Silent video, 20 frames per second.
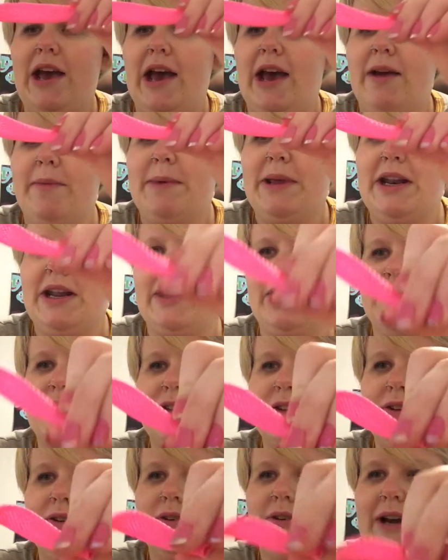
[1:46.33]
And I
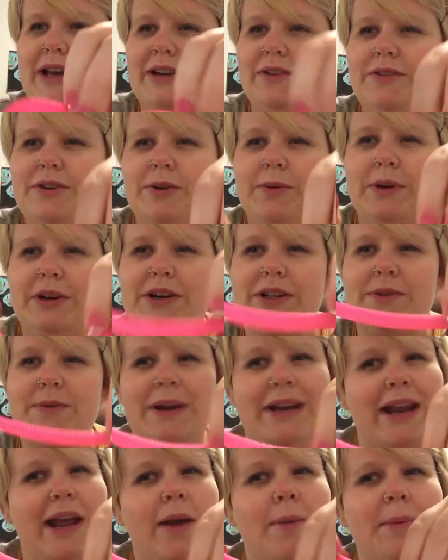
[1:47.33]
also, I don't know where it is
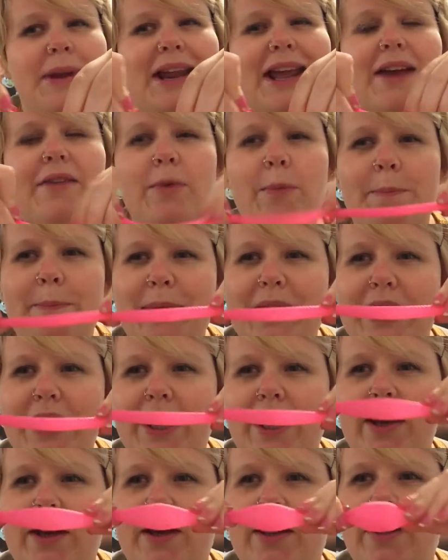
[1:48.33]
right now, but I have a
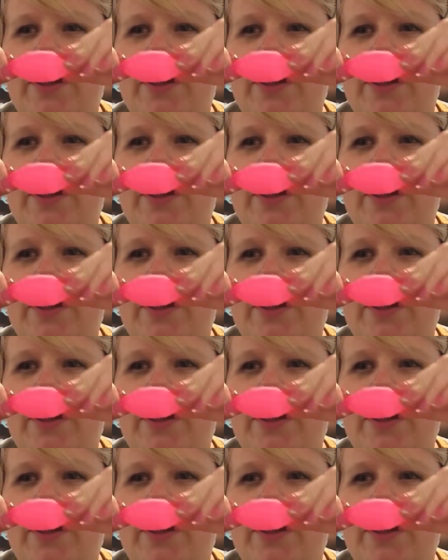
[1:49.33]
big